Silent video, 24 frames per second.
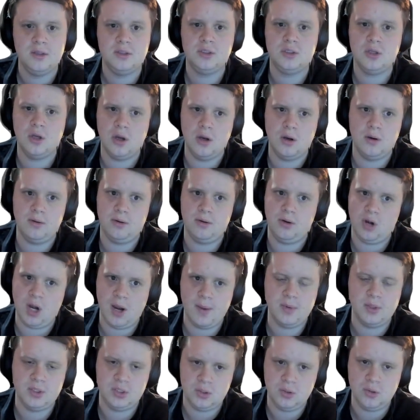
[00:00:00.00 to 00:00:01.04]
So you're
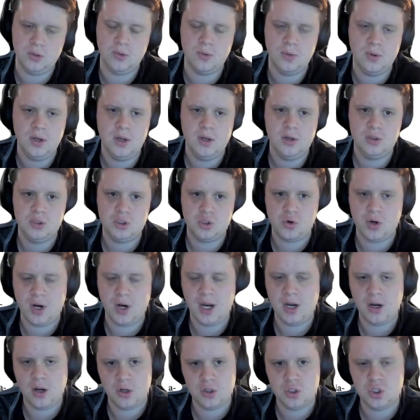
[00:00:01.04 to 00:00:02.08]
able to
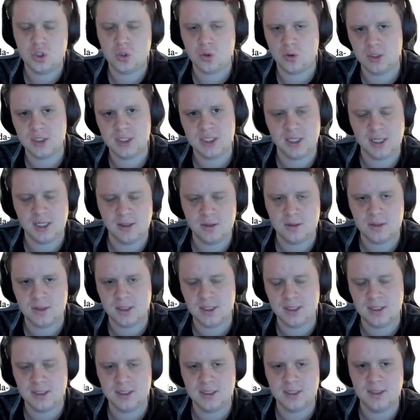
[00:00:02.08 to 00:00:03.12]
train on short
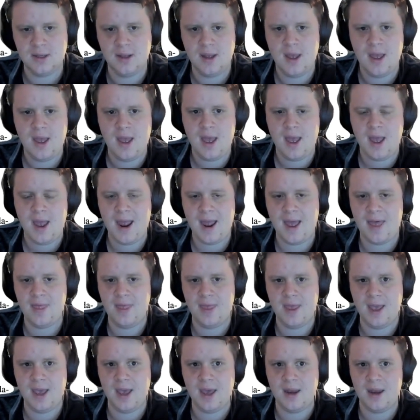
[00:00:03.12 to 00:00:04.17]
sequences
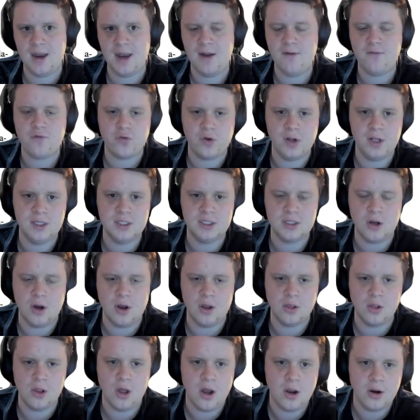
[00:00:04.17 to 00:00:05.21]
and then inference
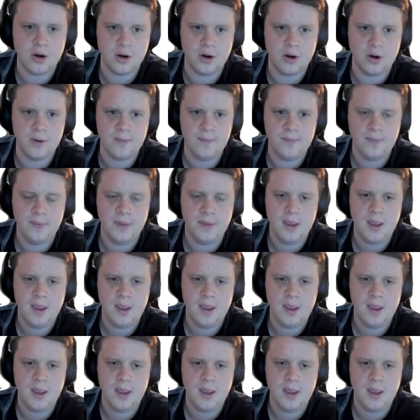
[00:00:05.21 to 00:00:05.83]
on longer.